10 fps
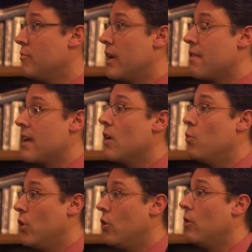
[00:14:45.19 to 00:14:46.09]
but I think it
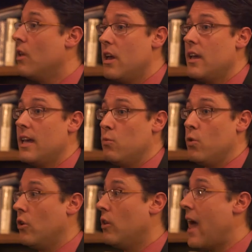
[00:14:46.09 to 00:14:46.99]
will it
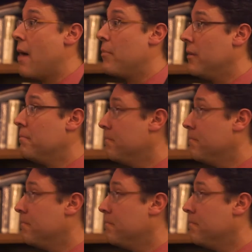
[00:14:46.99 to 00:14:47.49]
will happen.